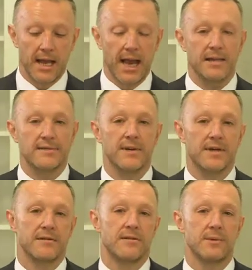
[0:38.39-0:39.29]
As
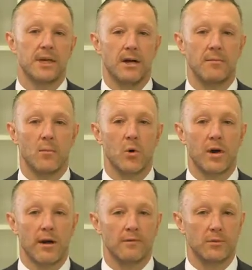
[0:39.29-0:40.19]
investors become more
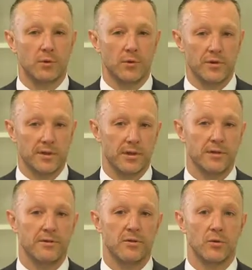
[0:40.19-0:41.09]
comfortable using
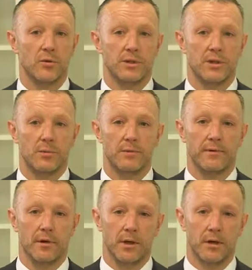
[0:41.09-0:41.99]
these tools in a
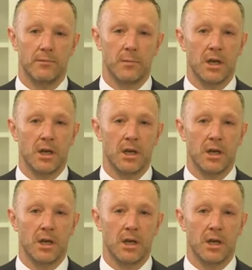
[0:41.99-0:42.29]
portfolio,